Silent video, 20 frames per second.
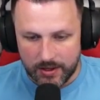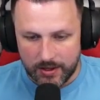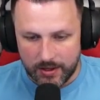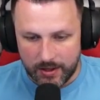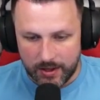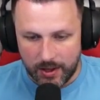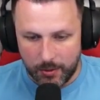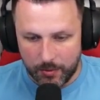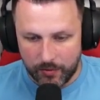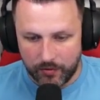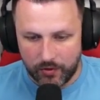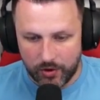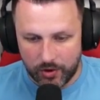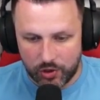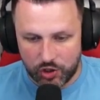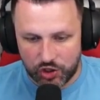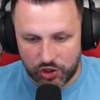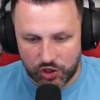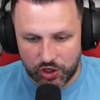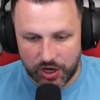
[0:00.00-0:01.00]
And we've got a
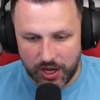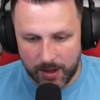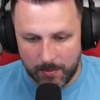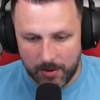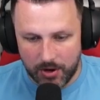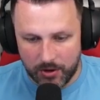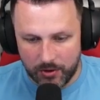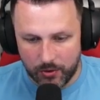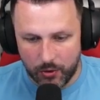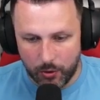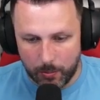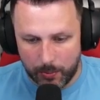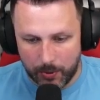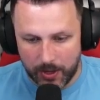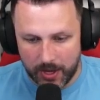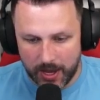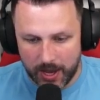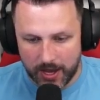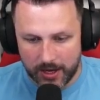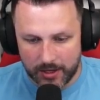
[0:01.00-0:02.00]
shaman up
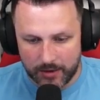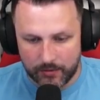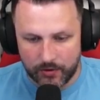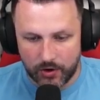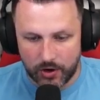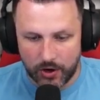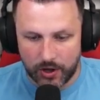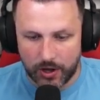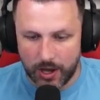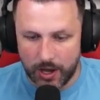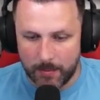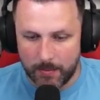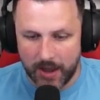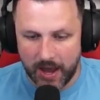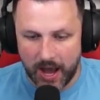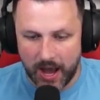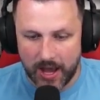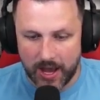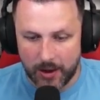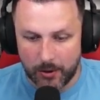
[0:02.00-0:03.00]
here, and you've got to keep your
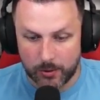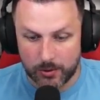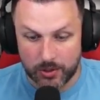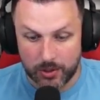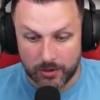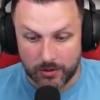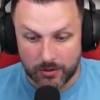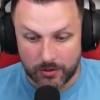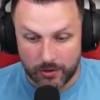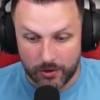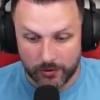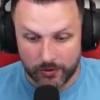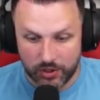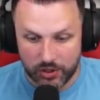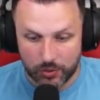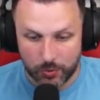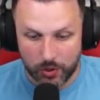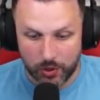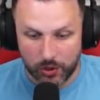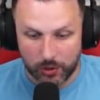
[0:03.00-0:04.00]
eye out on
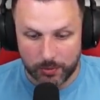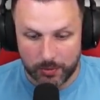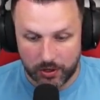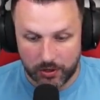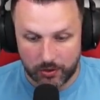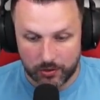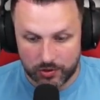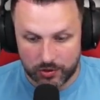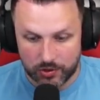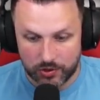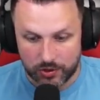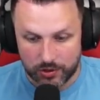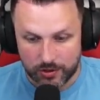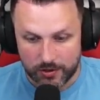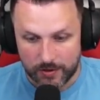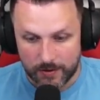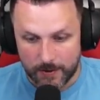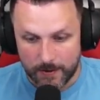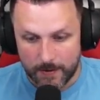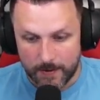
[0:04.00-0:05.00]
this world because
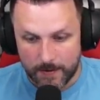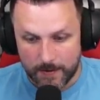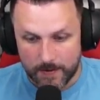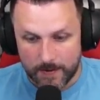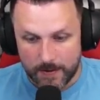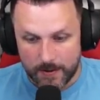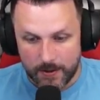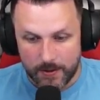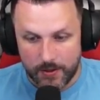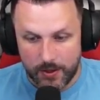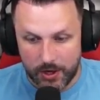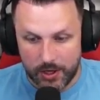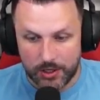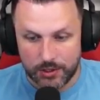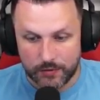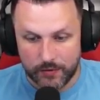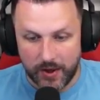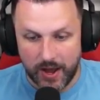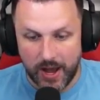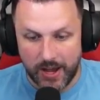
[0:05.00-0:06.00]

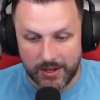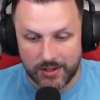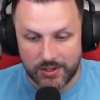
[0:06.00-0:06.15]
these vines